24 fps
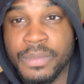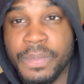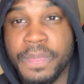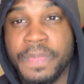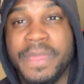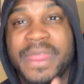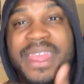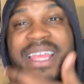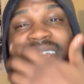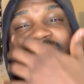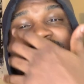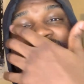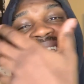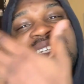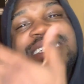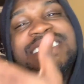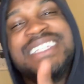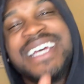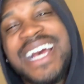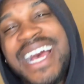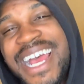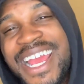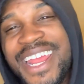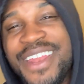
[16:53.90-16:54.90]
It's
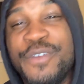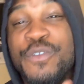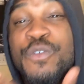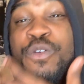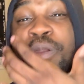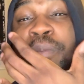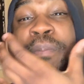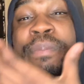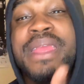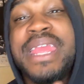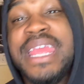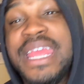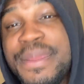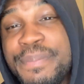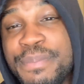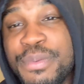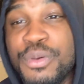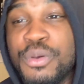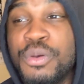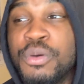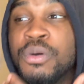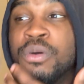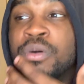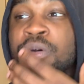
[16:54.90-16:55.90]
designed for
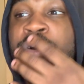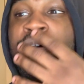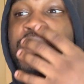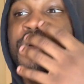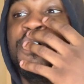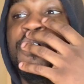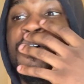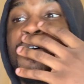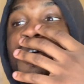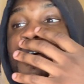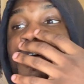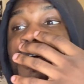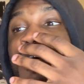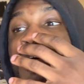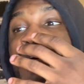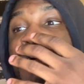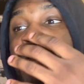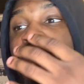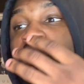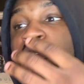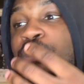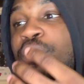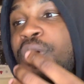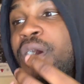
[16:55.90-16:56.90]
people
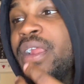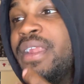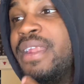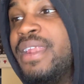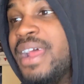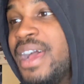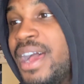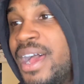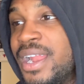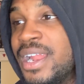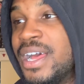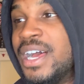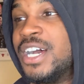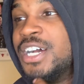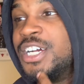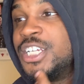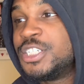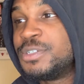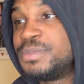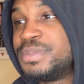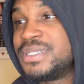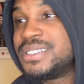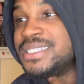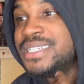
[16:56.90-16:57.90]
who are not
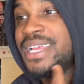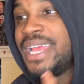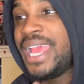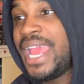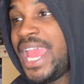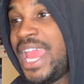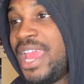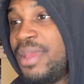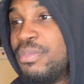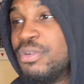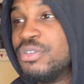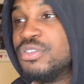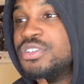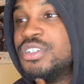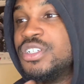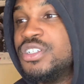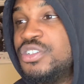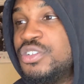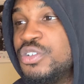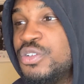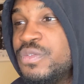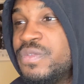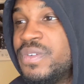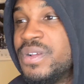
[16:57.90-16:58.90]
100% able to
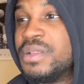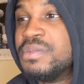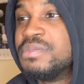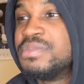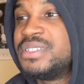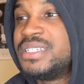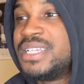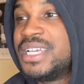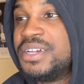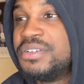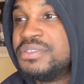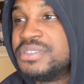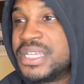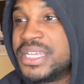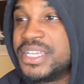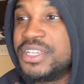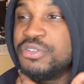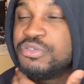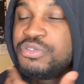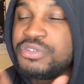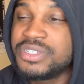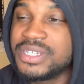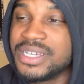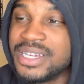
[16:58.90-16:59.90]
do for themselves, and you
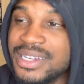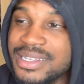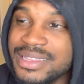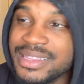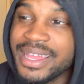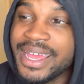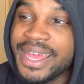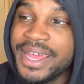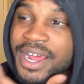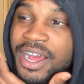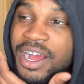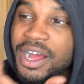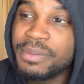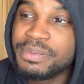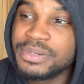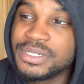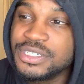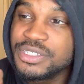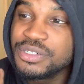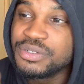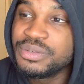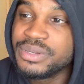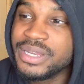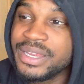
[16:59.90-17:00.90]
took that
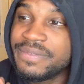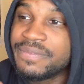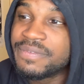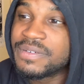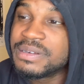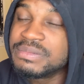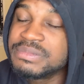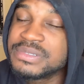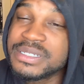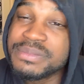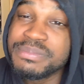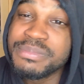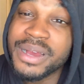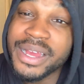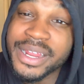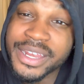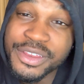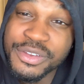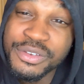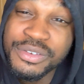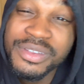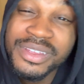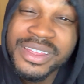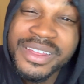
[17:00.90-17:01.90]
opportunity from somebody.
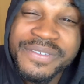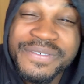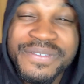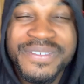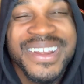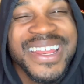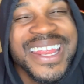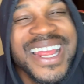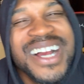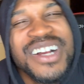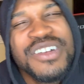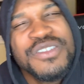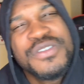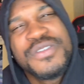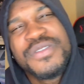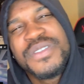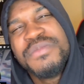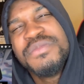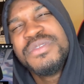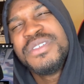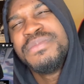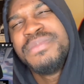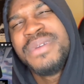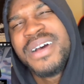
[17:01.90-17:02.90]
You took a free house from
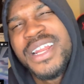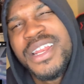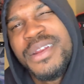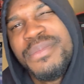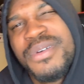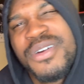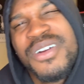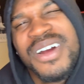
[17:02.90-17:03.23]
somebody, bro.